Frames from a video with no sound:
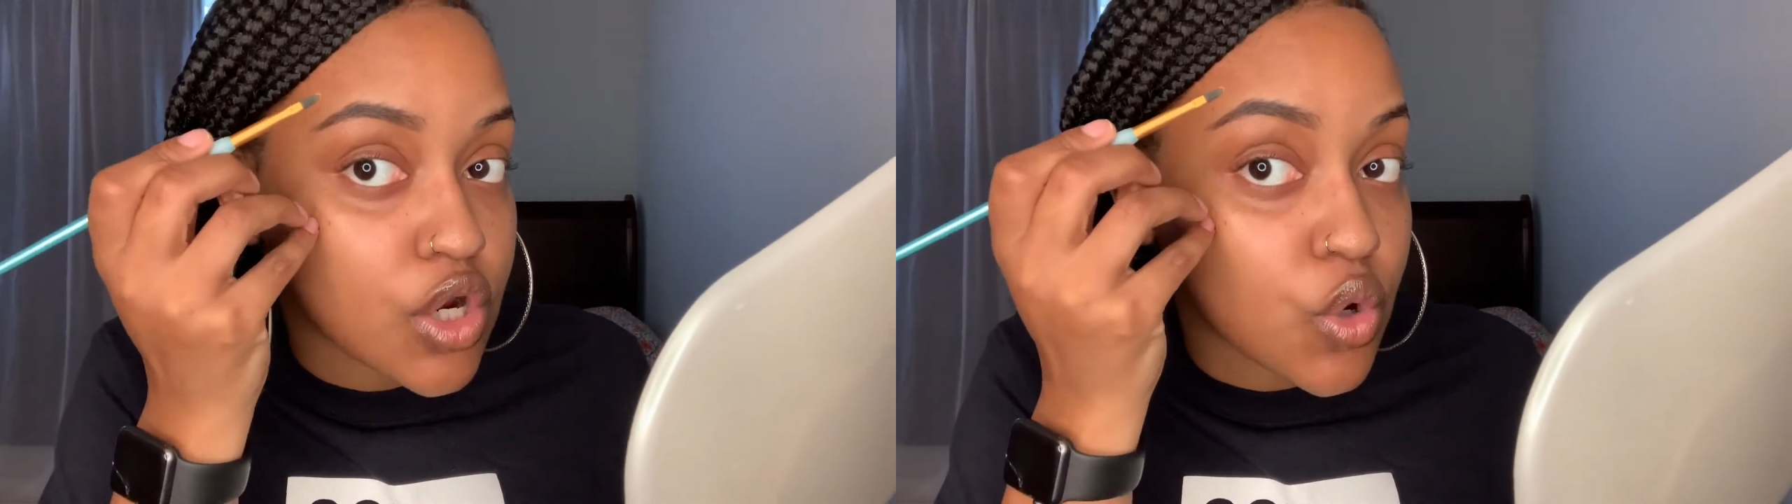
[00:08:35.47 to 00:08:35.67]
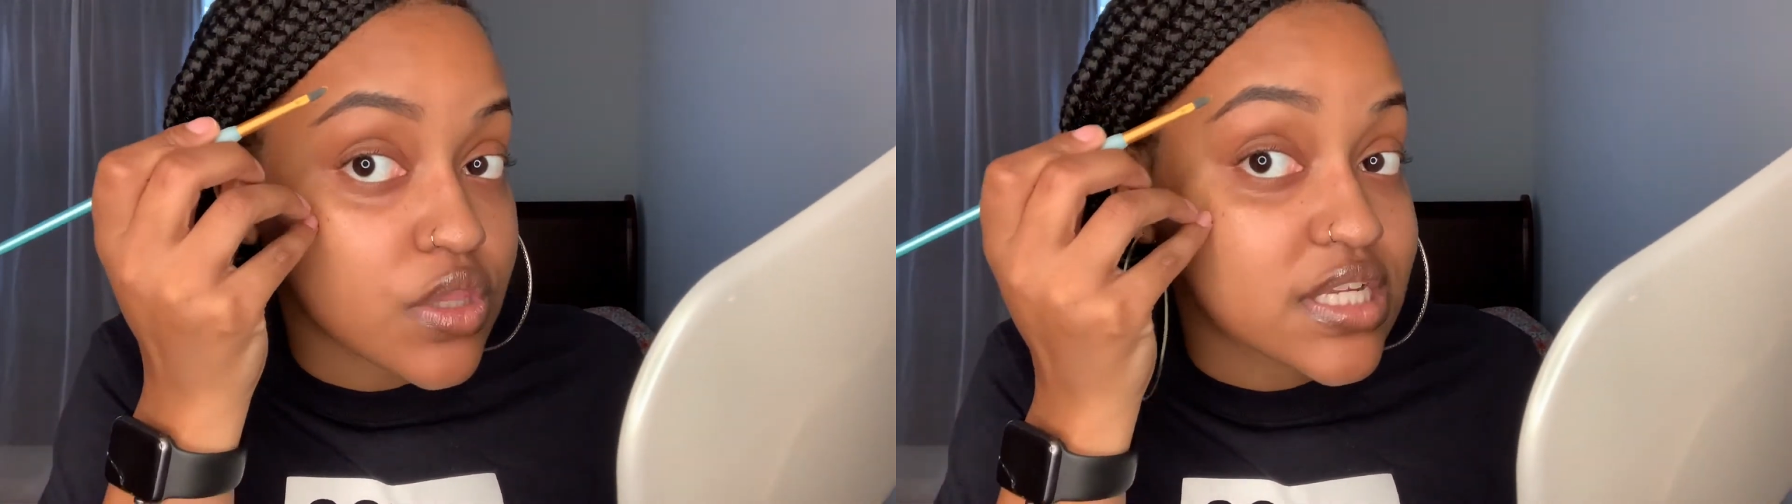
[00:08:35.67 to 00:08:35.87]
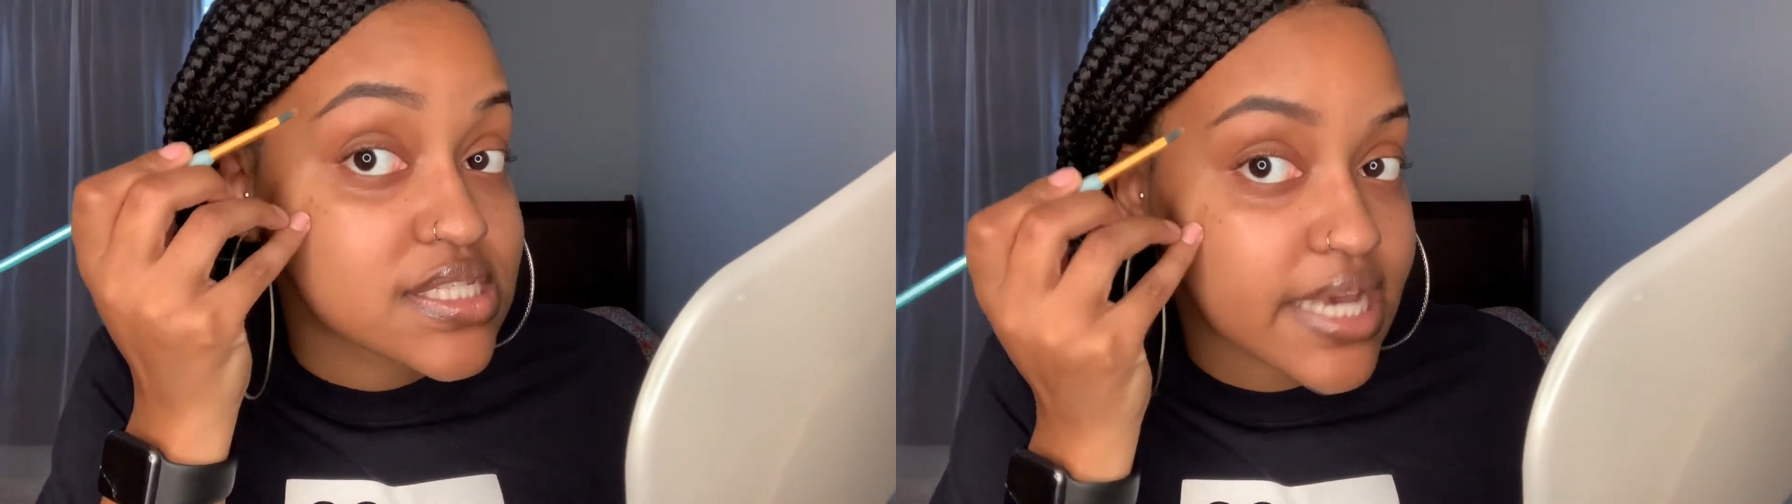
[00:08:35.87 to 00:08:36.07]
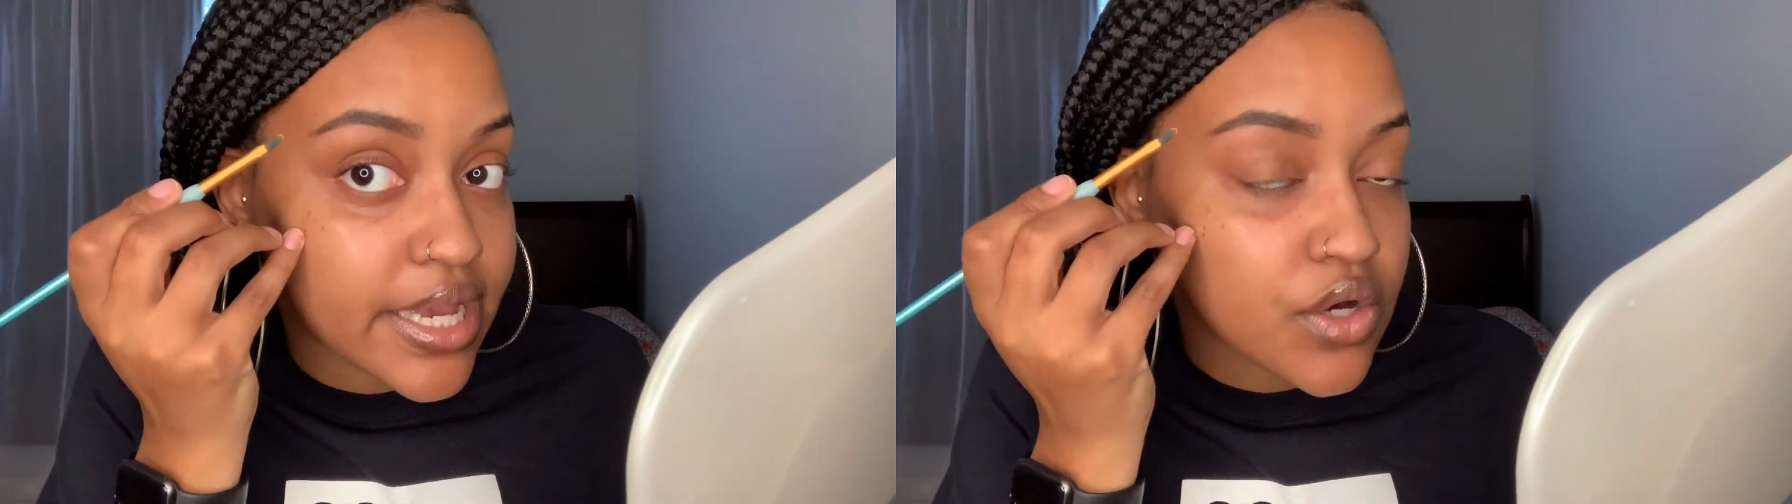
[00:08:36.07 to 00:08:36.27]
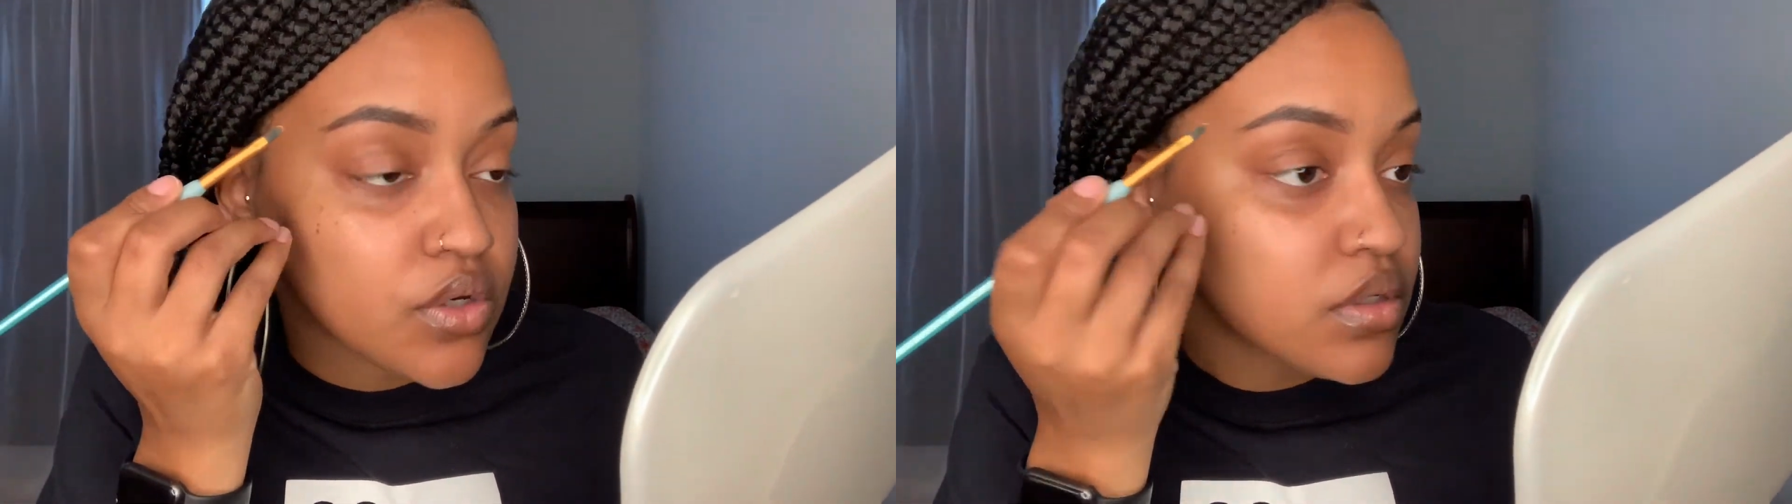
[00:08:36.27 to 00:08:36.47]
on the
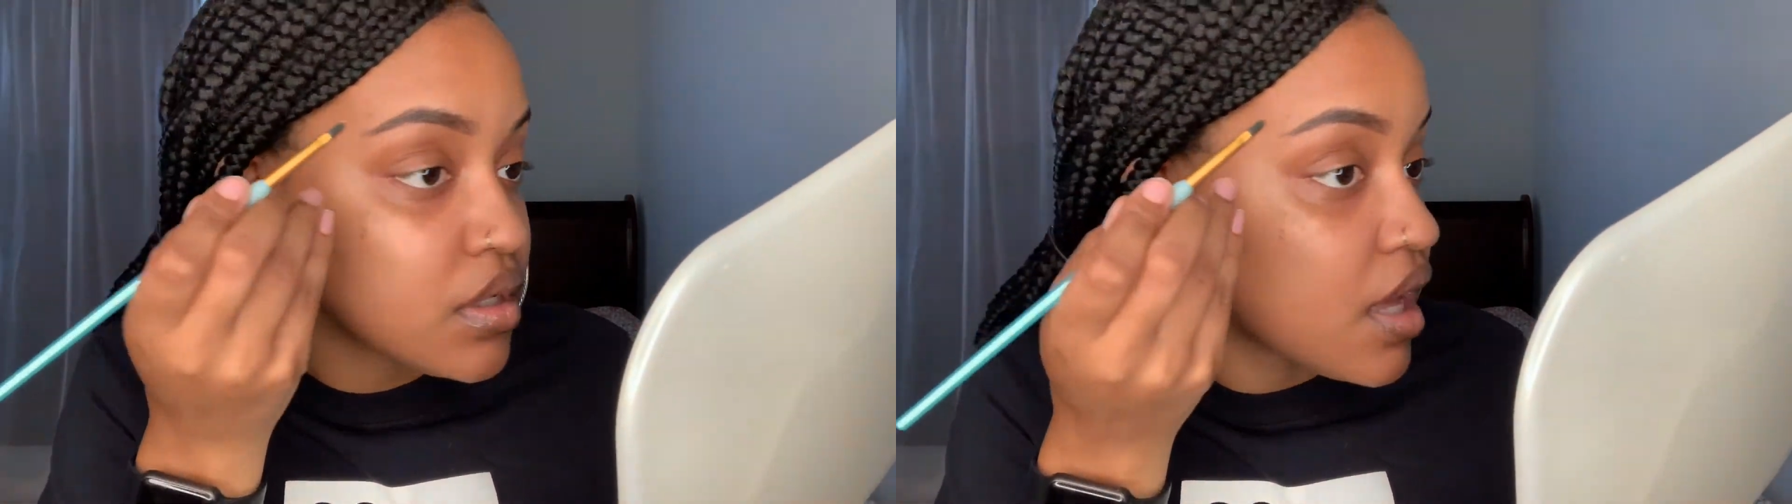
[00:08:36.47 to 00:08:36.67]
tail